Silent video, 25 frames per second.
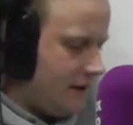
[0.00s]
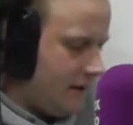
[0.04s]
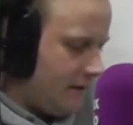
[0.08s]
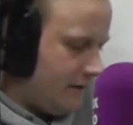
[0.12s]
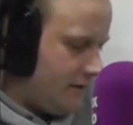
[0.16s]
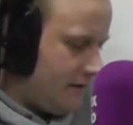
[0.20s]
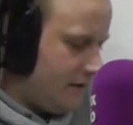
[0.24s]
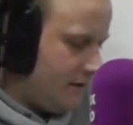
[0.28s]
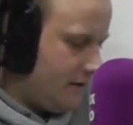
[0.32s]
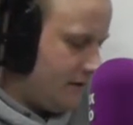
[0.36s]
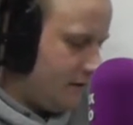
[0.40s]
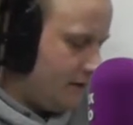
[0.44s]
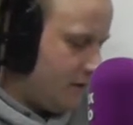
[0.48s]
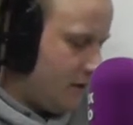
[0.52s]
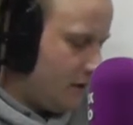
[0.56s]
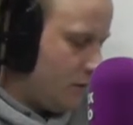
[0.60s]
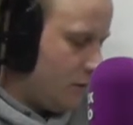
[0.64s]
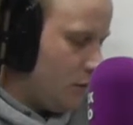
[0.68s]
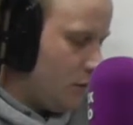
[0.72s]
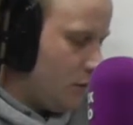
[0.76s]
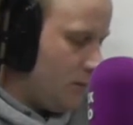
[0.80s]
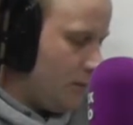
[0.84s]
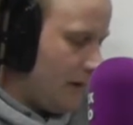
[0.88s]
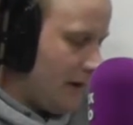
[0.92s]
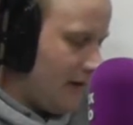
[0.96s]
I think
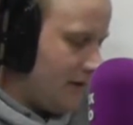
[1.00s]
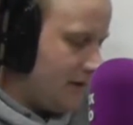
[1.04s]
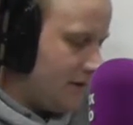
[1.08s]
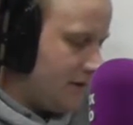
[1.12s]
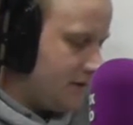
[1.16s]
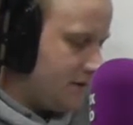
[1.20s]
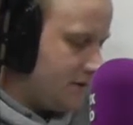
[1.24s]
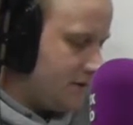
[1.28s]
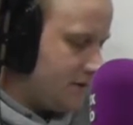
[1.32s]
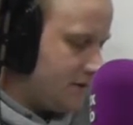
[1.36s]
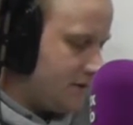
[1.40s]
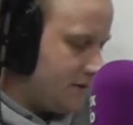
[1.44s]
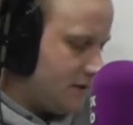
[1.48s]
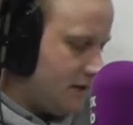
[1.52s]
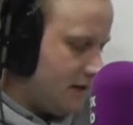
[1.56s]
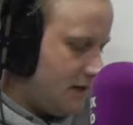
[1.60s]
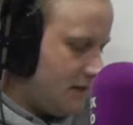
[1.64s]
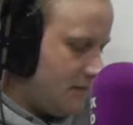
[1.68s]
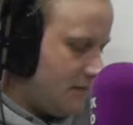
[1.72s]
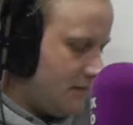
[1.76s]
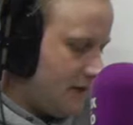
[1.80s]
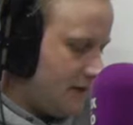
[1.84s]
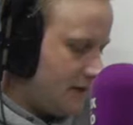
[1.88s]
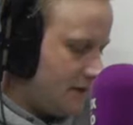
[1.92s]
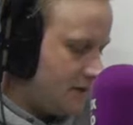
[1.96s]
Cromwell Bacchus, uh,
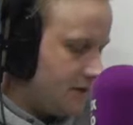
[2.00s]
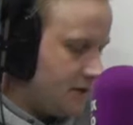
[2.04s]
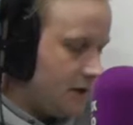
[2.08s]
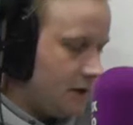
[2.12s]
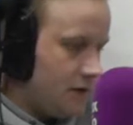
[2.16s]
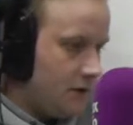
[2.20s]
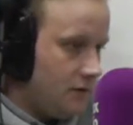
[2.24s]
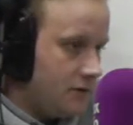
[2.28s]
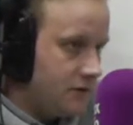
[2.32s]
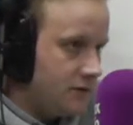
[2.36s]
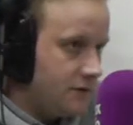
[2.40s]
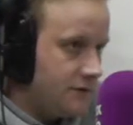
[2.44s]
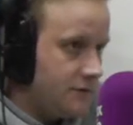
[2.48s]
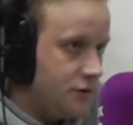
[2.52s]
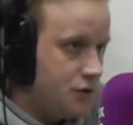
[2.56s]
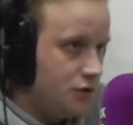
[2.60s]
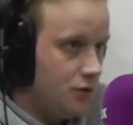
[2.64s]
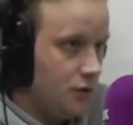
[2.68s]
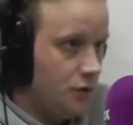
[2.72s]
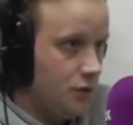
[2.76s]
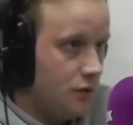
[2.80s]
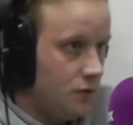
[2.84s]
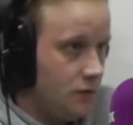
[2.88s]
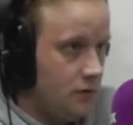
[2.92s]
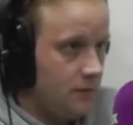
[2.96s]
Colts, have
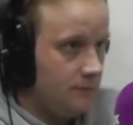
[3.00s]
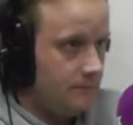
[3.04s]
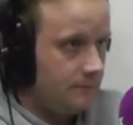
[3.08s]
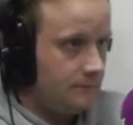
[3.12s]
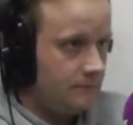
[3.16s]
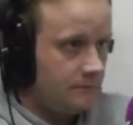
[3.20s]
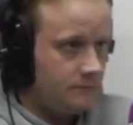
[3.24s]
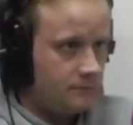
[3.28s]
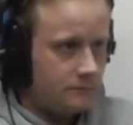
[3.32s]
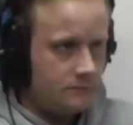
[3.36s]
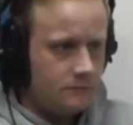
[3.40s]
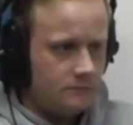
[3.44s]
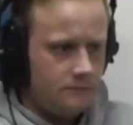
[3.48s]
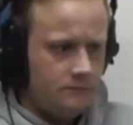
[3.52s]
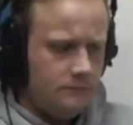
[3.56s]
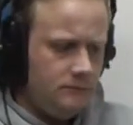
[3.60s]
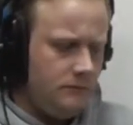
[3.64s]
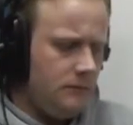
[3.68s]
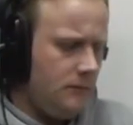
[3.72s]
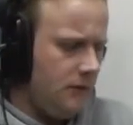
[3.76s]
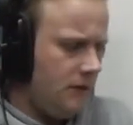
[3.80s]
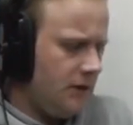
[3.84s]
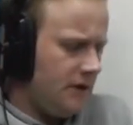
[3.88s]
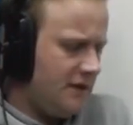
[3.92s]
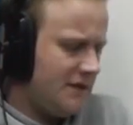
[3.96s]
struggled
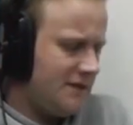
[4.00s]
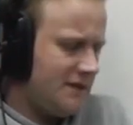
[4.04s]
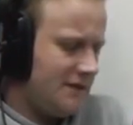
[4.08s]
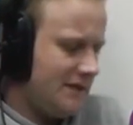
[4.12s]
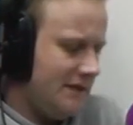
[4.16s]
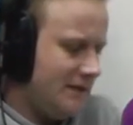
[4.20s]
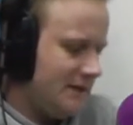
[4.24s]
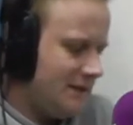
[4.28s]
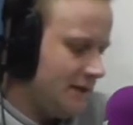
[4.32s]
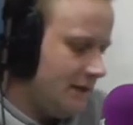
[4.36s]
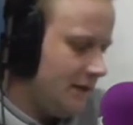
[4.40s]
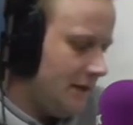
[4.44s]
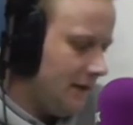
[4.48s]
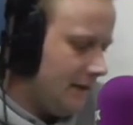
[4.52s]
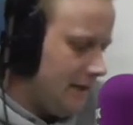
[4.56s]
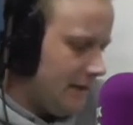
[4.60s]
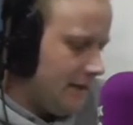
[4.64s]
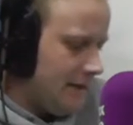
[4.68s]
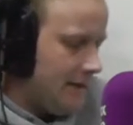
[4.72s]
this season.